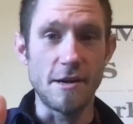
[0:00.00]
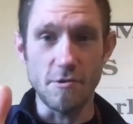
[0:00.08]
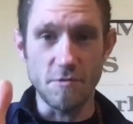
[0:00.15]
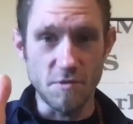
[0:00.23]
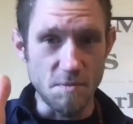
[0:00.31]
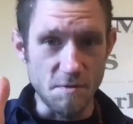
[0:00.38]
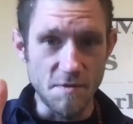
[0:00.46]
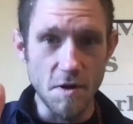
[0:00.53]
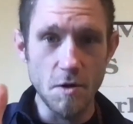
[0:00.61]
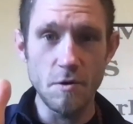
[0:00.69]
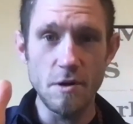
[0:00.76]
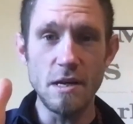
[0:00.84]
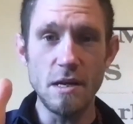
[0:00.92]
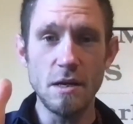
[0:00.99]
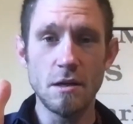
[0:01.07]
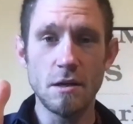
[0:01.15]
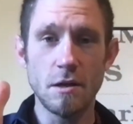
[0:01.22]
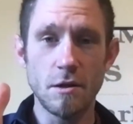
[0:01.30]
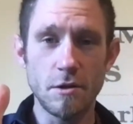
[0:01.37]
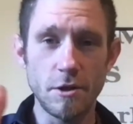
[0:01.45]
You have to be very
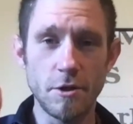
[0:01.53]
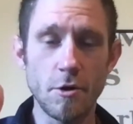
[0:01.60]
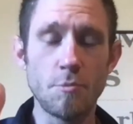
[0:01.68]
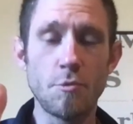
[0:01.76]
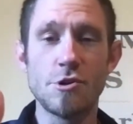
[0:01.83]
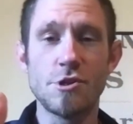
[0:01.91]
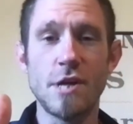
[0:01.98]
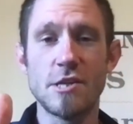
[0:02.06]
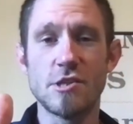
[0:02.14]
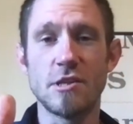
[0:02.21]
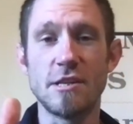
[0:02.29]
clear and precise